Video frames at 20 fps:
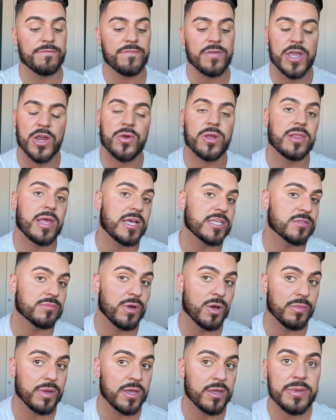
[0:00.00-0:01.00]
very last
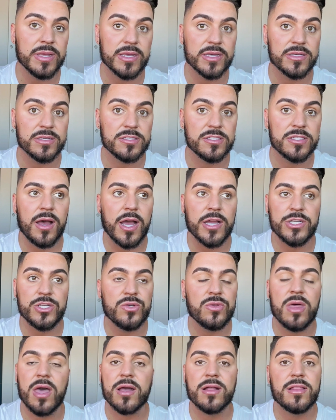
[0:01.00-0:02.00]
moment because I
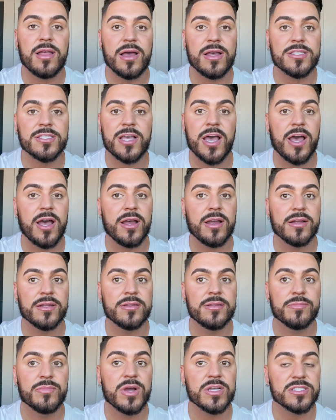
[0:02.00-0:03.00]
knew that class had
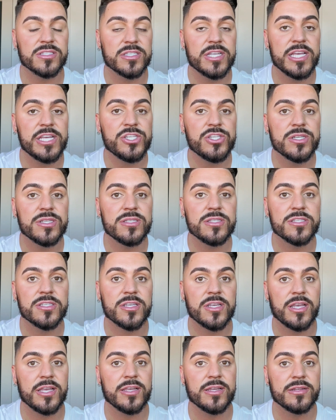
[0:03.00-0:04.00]
presentations
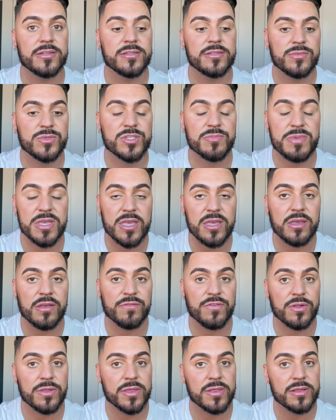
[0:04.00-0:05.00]
and speaking in
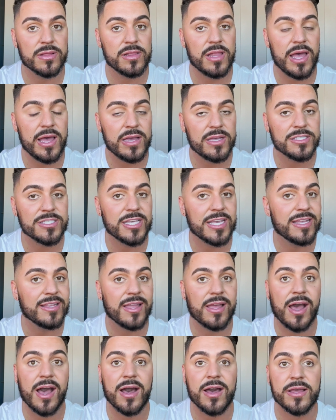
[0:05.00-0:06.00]
front of the class, and
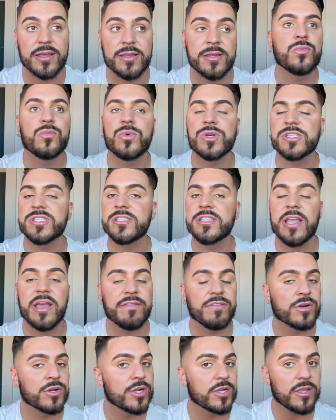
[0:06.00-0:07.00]
I was
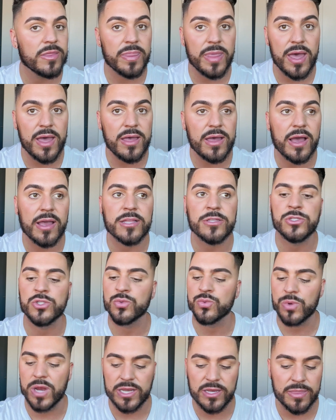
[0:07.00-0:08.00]
never good at that. I
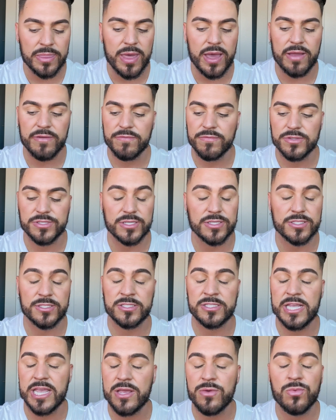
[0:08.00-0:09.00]
dreaded that since
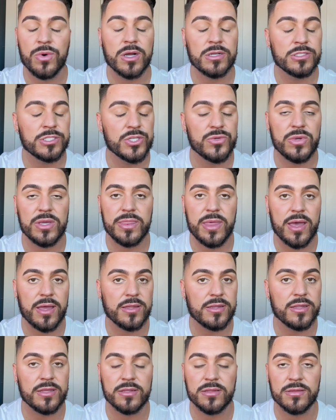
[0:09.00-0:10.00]
day one, doing
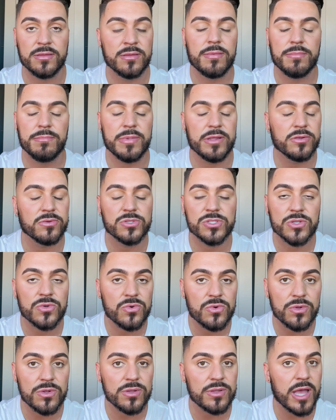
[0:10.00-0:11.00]
that in middle
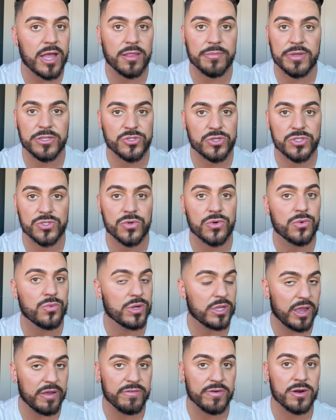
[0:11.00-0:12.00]
school, elementary school,
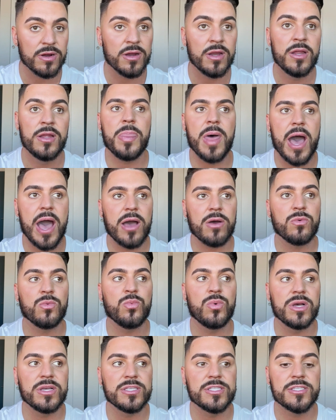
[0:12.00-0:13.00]
whatever. That
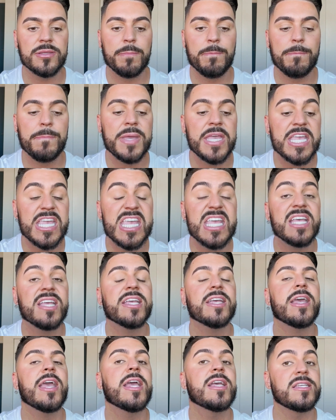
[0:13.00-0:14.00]
was peak
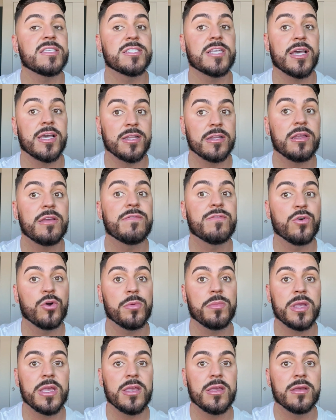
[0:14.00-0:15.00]
anxiety for
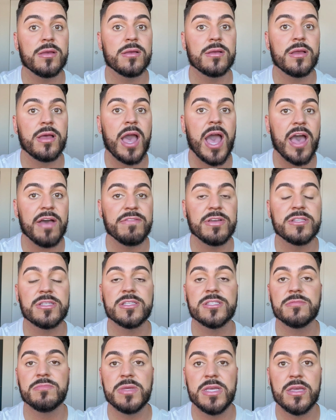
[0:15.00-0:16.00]
me, having to
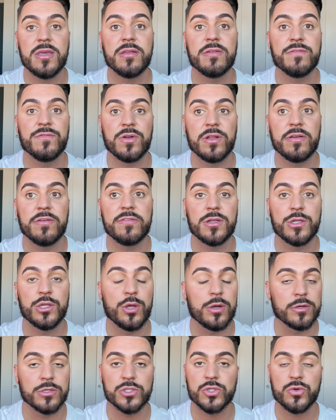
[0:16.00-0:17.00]
speak in front of
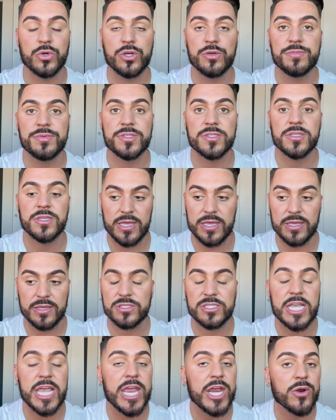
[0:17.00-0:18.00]
large groups. It
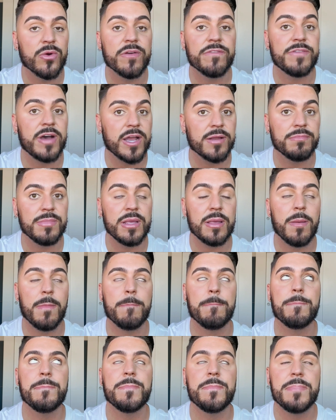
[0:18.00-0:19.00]
terrified me
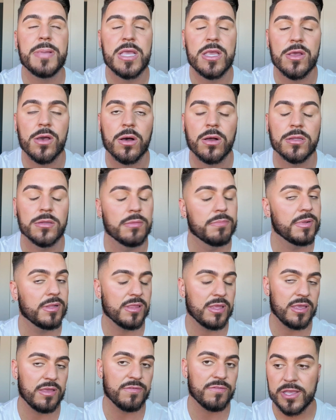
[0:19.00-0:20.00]
beyond
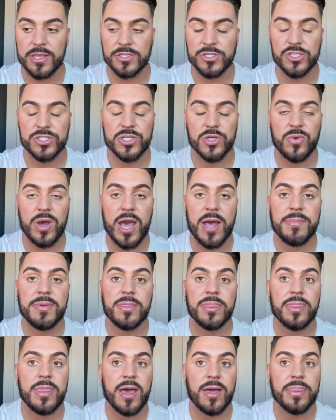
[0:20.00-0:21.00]
belief. It just so
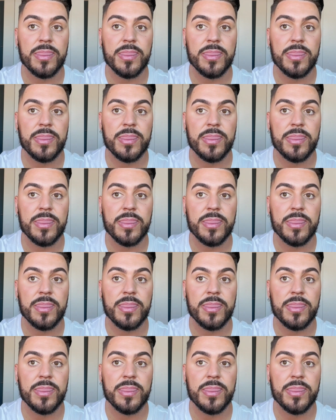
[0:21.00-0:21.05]
happened that